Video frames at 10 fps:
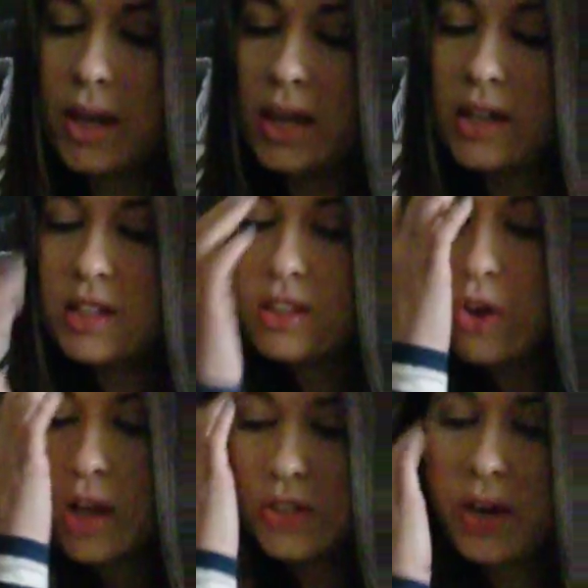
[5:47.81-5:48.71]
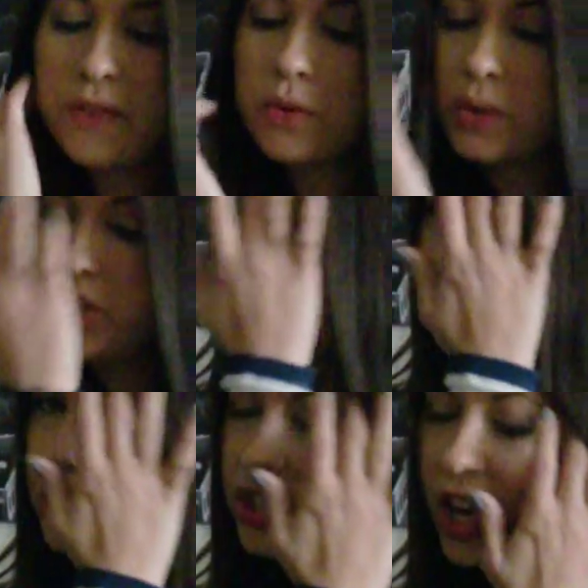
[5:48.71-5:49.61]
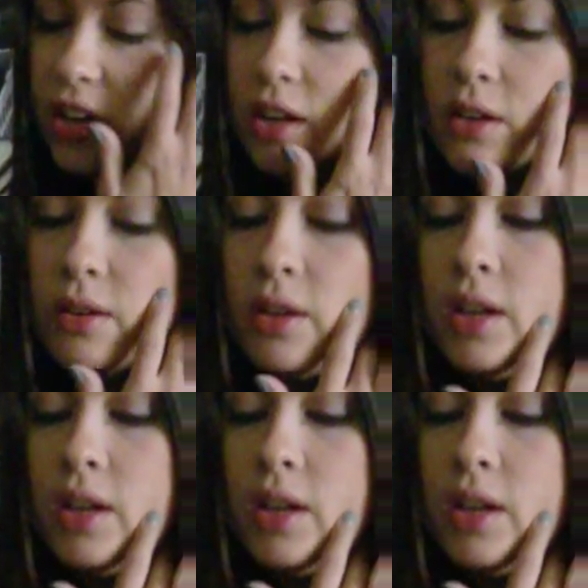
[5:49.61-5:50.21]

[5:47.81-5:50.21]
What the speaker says: It is thought to have originated in China